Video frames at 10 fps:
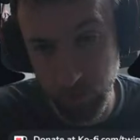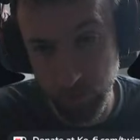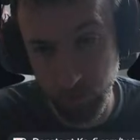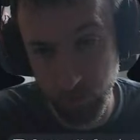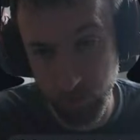
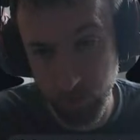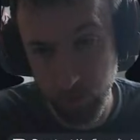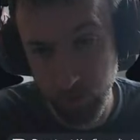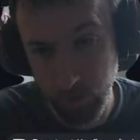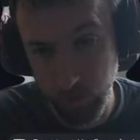temperature,
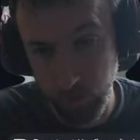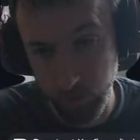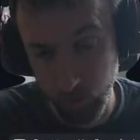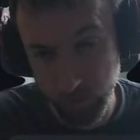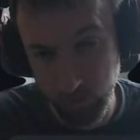and
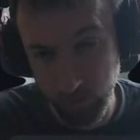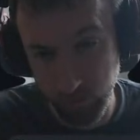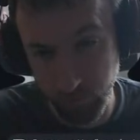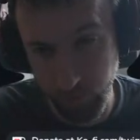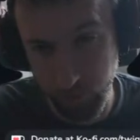then we're setting
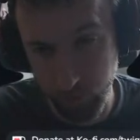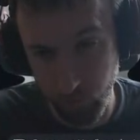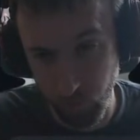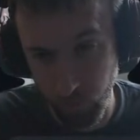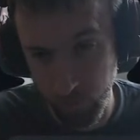the fan,
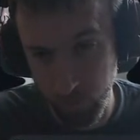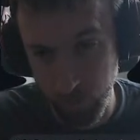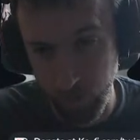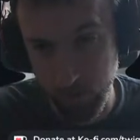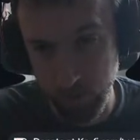
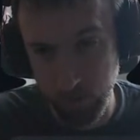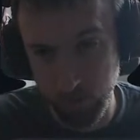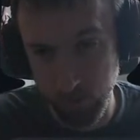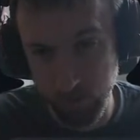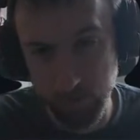and
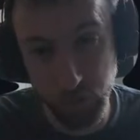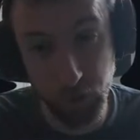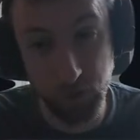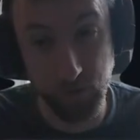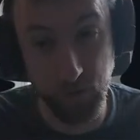then this is
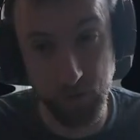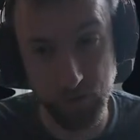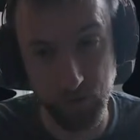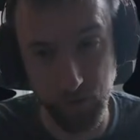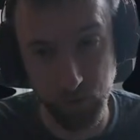just in
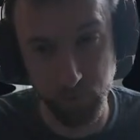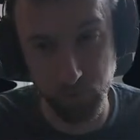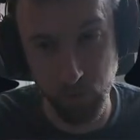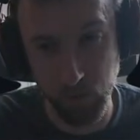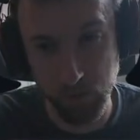case, like if
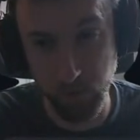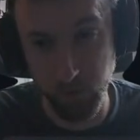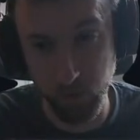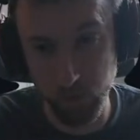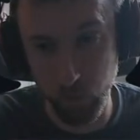
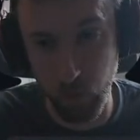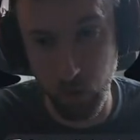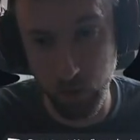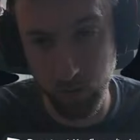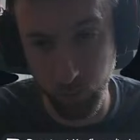something goes
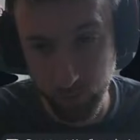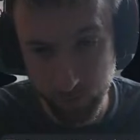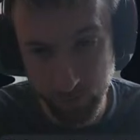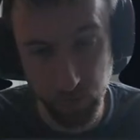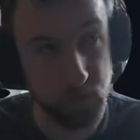wrong and we
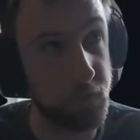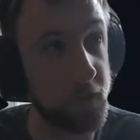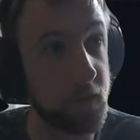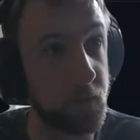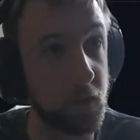didn't specify
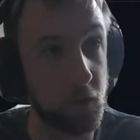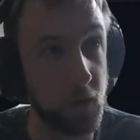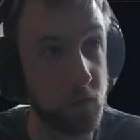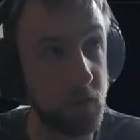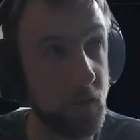something
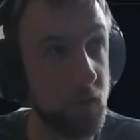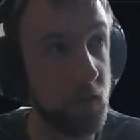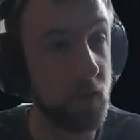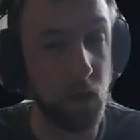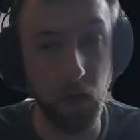correctly,
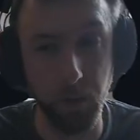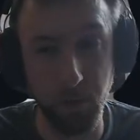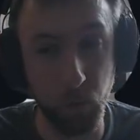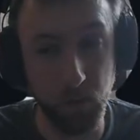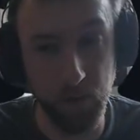
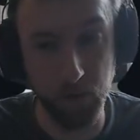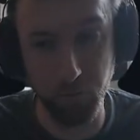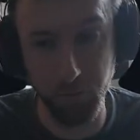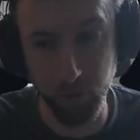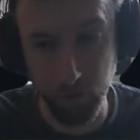and we can't
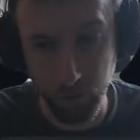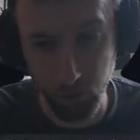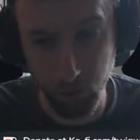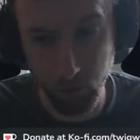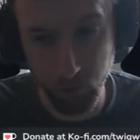figure out